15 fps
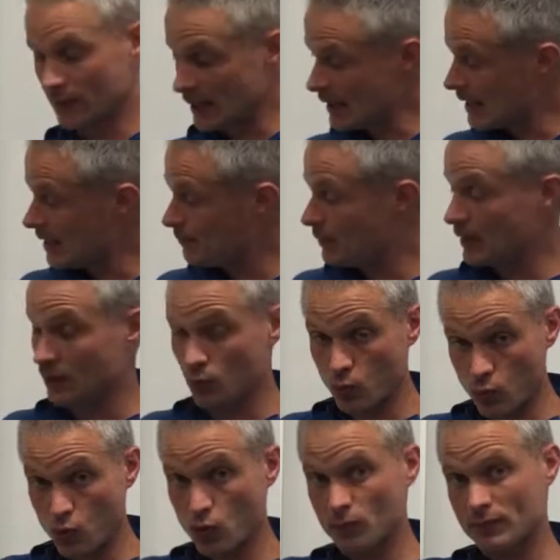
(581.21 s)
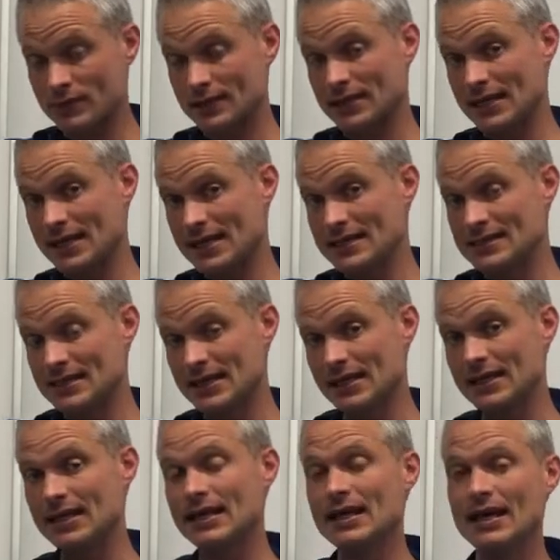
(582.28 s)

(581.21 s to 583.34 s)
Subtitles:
air being warmed and heating.